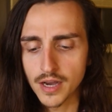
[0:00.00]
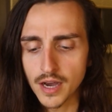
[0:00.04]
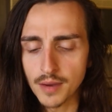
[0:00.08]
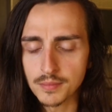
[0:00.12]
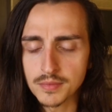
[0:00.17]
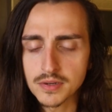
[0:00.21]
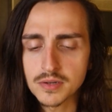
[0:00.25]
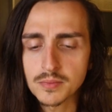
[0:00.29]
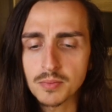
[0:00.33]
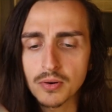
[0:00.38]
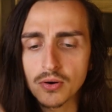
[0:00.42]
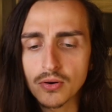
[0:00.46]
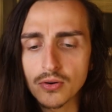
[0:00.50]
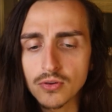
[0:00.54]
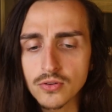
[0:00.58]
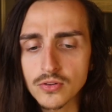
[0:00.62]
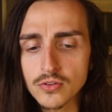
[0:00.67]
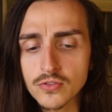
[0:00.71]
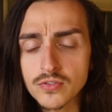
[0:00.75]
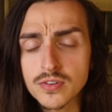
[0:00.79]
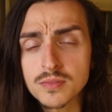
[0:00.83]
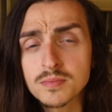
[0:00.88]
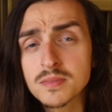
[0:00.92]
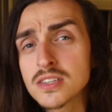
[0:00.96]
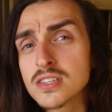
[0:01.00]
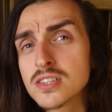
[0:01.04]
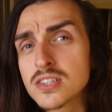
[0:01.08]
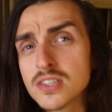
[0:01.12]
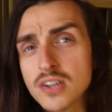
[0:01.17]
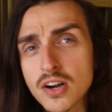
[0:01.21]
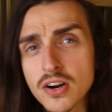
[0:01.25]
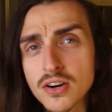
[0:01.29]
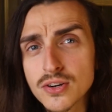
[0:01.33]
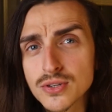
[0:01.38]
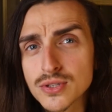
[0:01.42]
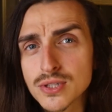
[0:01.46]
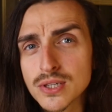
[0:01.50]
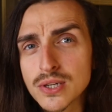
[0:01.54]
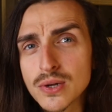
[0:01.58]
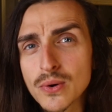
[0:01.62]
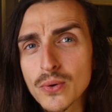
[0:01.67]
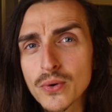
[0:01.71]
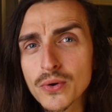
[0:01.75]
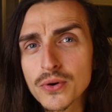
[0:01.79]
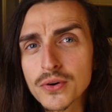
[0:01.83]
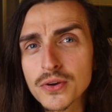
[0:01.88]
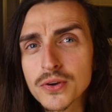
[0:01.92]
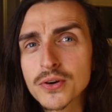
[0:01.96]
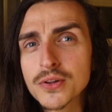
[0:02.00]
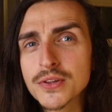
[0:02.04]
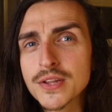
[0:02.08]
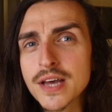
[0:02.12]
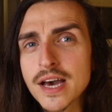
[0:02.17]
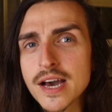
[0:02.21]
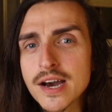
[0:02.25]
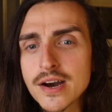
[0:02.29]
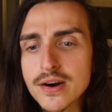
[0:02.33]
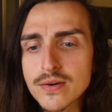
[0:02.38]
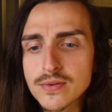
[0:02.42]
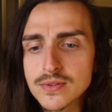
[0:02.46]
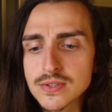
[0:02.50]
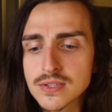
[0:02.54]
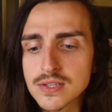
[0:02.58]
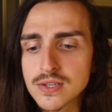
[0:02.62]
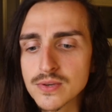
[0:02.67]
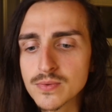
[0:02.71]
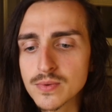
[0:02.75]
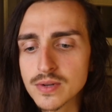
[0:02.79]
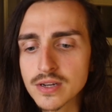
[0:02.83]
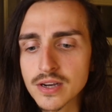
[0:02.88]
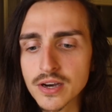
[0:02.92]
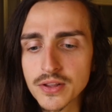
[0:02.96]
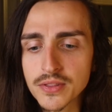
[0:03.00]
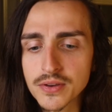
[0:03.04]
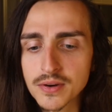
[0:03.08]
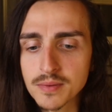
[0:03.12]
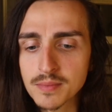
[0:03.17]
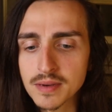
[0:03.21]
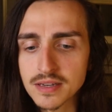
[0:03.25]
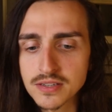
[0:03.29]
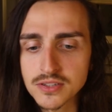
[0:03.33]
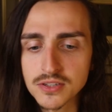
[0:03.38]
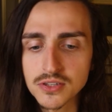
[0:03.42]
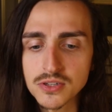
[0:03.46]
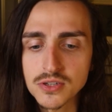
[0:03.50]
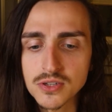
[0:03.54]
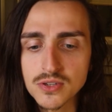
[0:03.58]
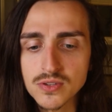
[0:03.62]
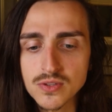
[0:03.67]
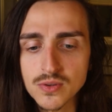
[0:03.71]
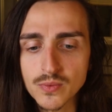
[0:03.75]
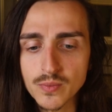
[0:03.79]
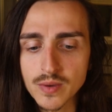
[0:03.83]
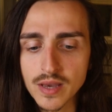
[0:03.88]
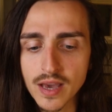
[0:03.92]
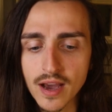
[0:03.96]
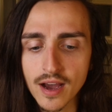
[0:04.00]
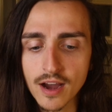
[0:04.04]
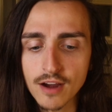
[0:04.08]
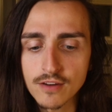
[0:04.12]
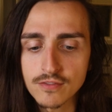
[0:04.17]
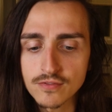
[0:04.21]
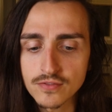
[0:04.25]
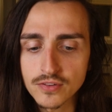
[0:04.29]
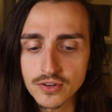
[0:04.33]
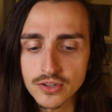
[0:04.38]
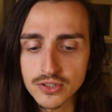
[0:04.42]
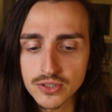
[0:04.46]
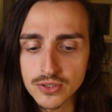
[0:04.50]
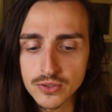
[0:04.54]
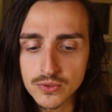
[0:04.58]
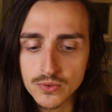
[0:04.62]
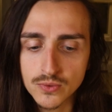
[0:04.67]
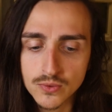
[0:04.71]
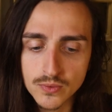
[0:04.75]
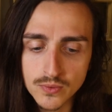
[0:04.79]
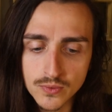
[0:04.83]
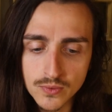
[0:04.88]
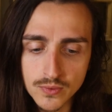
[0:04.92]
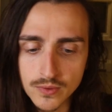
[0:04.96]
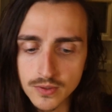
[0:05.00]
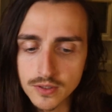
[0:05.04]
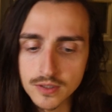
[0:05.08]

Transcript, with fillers: I'm going to pull from the Starseed Oracle now and see what other messages that we have for you.